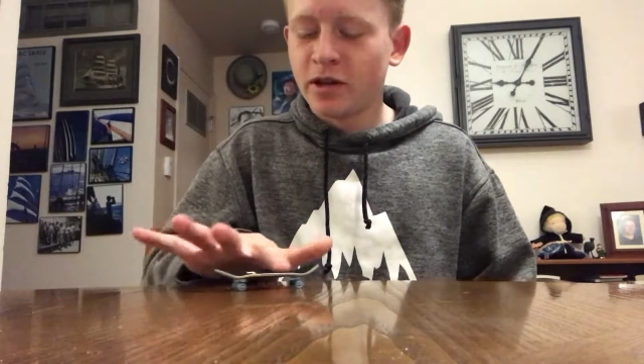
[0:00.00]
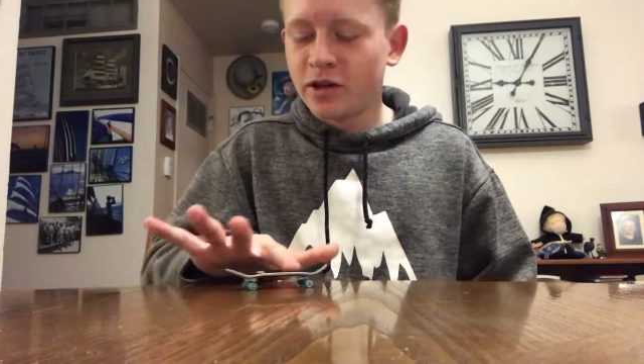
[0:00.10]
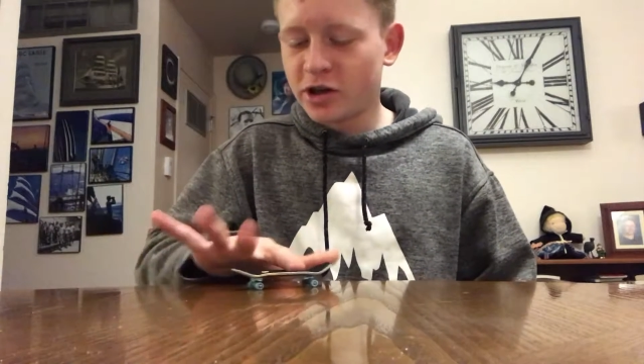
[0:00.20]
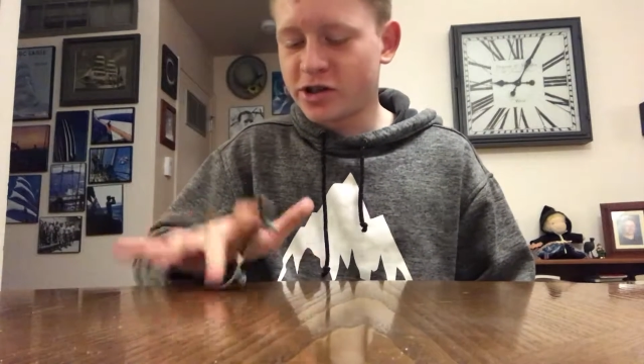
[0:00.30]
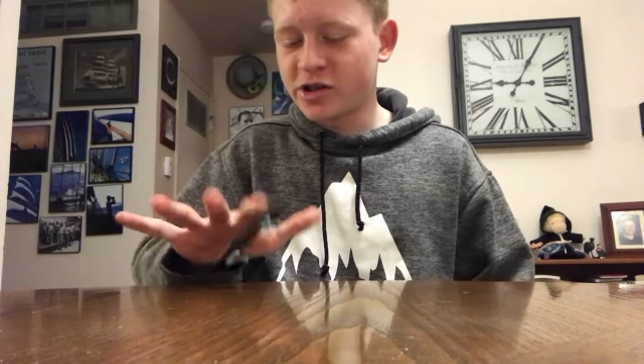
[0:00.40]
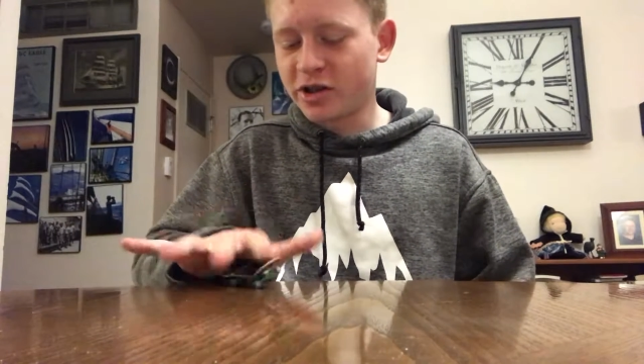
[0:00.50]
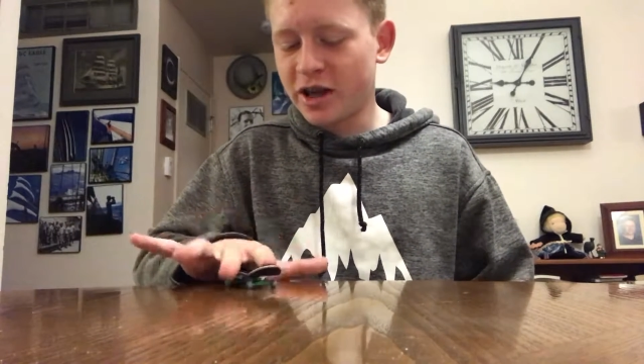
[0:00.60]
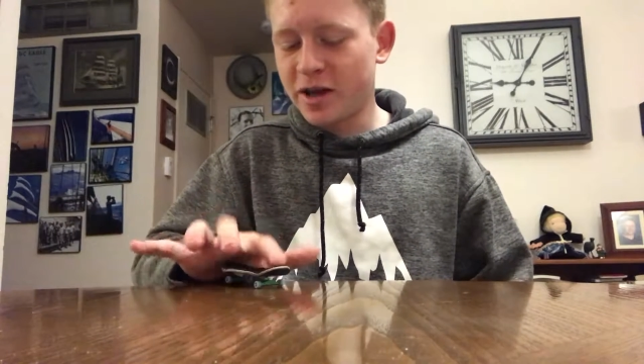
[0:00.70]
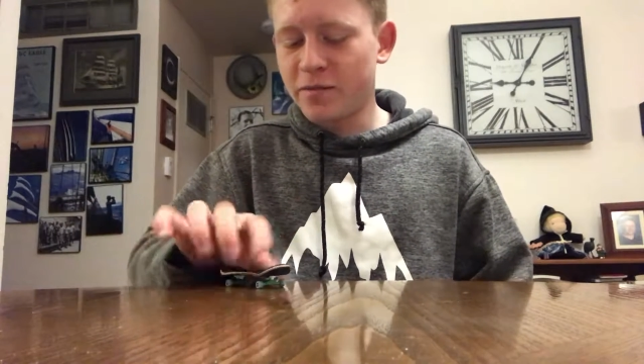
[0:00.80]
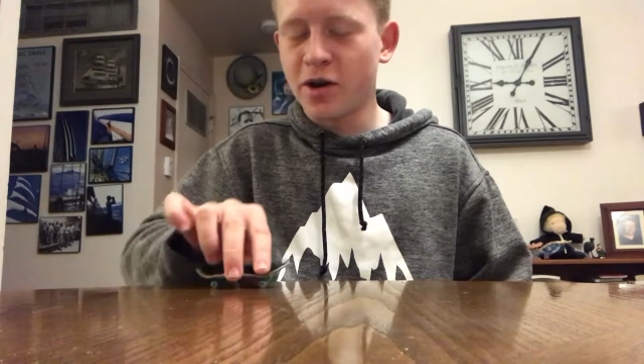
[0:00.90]
Just
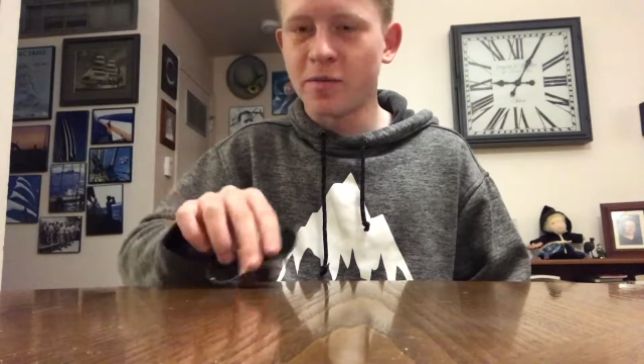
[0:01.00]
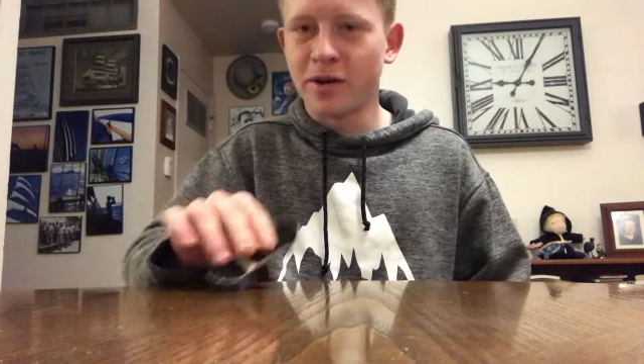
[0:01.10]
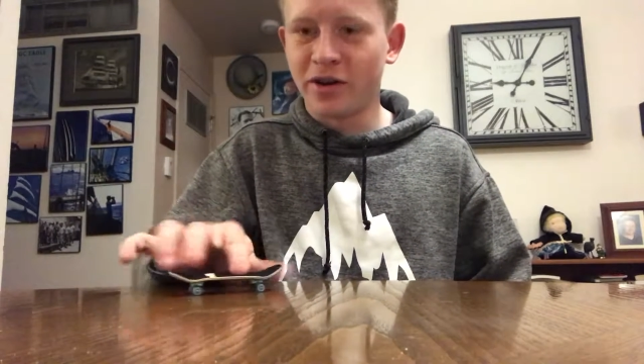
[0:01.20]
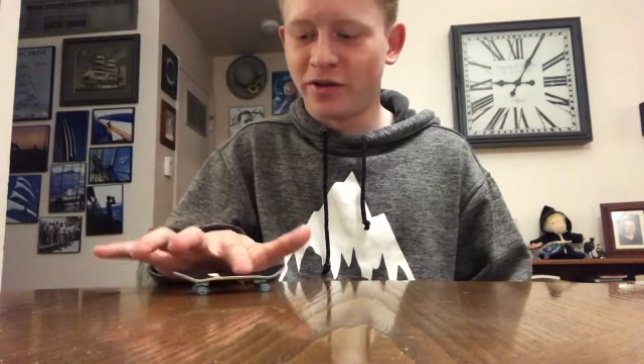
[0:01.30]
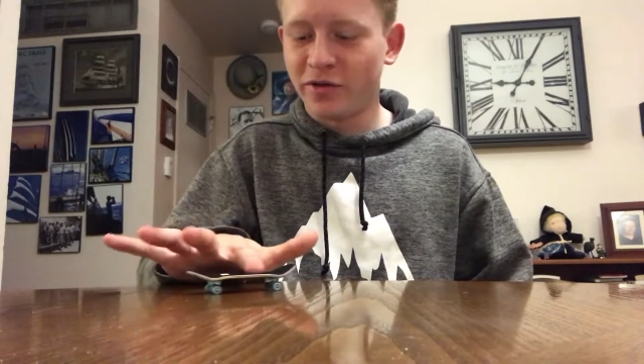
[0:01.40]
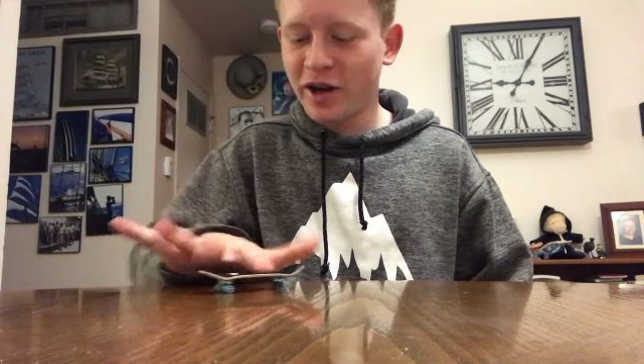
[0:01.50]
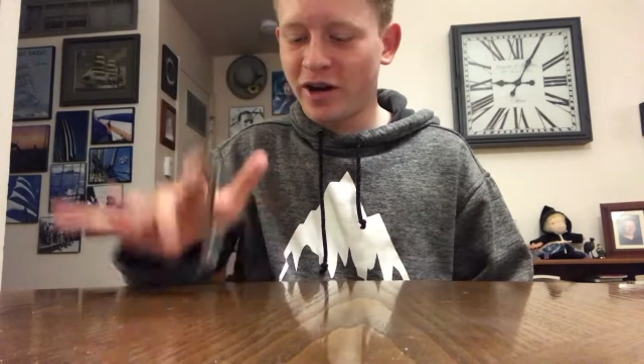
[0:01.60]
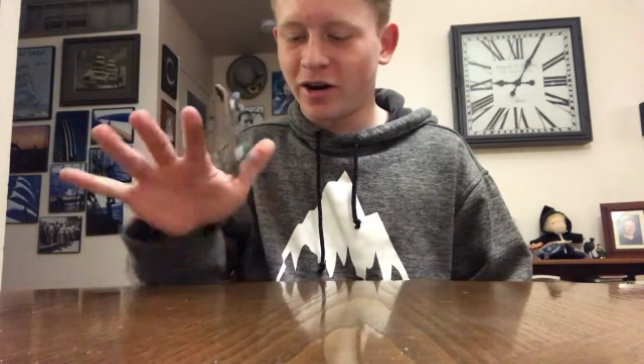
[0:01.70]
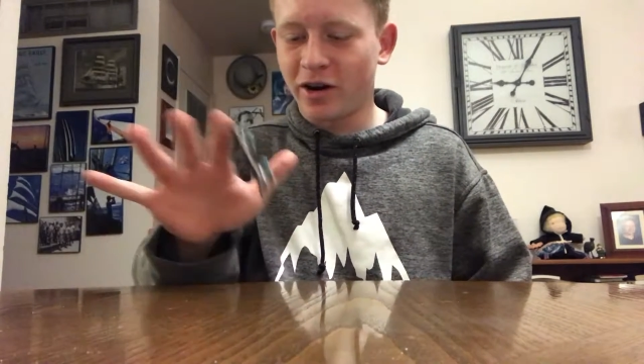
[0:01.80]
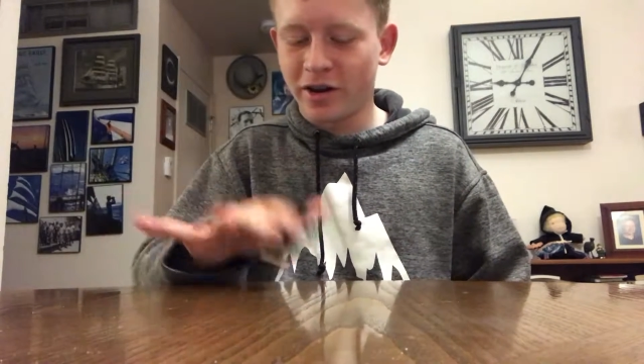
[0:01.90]
slam your middle
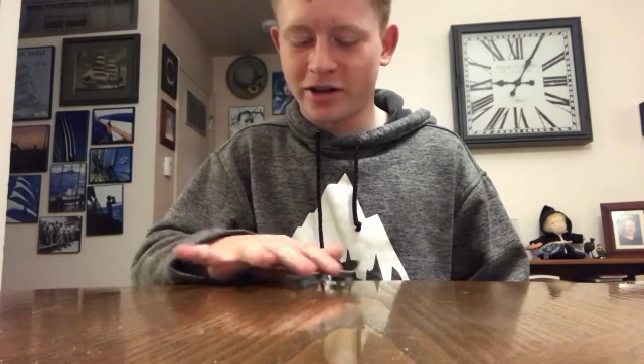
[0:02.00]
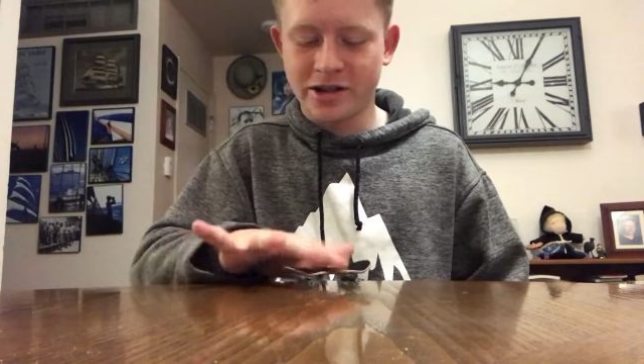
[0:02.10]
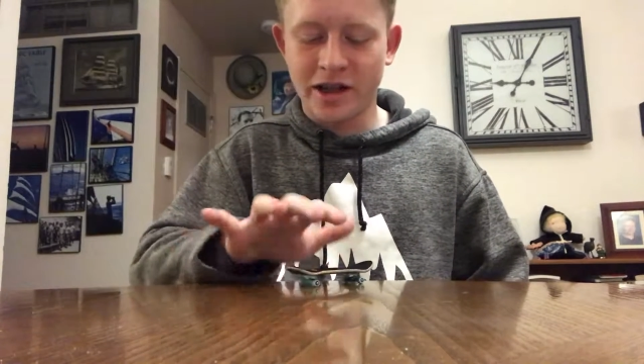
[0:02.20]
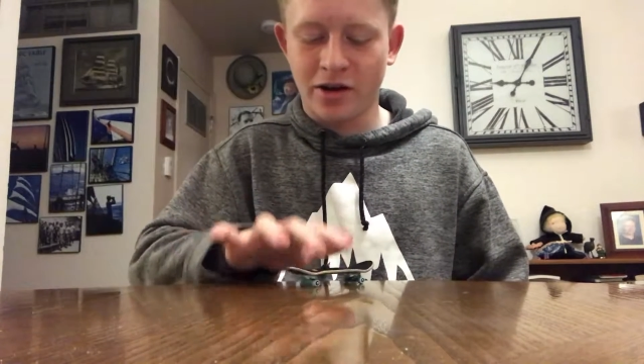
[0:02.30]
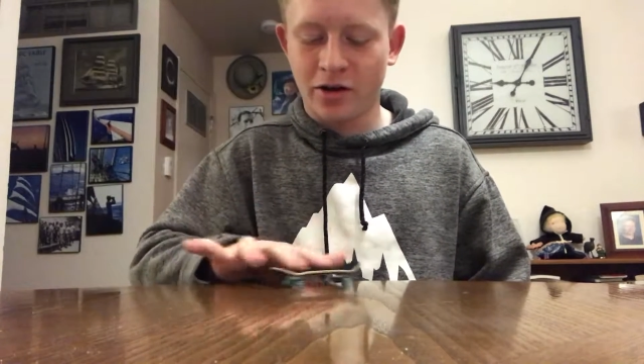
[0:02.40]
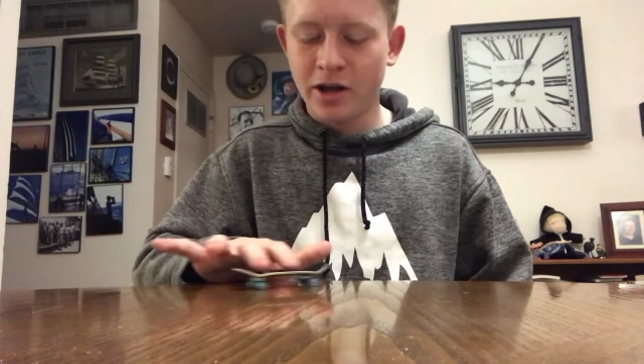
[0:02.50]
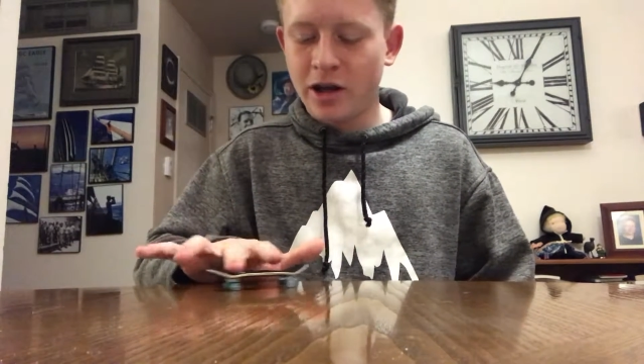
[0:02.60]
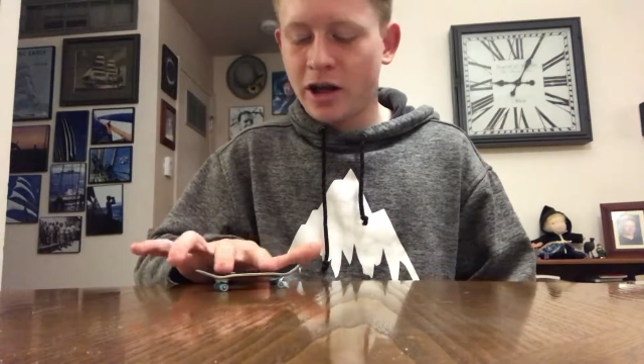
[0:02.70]
finger on the tail